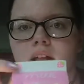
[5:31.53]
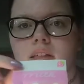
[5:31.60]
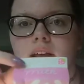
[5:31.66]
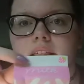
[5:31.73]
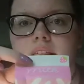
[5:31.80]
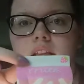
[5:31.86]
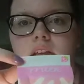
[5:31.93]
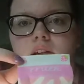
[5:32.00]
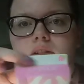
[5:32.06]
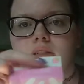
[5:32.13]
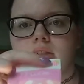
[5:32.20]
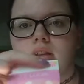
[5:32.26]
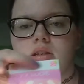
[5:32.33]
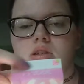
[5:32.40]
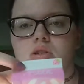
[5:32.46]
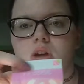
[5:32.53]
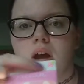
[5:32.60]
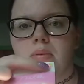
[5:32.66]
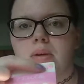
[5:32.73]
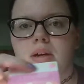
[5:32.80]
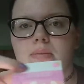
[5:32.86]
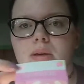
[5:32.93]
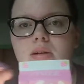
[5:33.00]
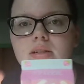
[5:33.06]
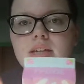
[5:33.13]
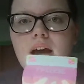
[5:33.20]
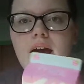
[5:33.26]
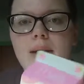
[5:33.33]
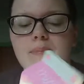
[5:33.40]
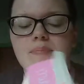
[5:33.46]
like the little strawberry milk
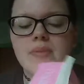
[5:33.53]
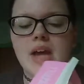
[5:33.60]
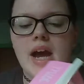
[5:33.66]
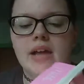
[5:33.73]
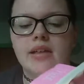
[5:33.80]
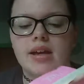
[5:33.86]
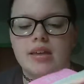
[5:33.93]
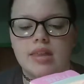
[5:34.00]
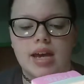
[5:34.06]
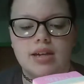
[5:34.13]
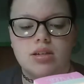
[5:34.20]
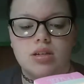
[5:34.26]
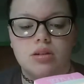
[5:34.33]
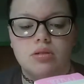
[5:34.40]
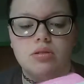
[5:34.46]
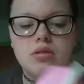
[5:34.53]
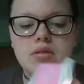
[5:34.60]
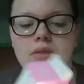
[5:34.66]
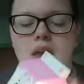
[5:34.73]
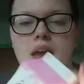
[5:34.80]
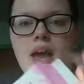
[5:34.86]
top. I like that too.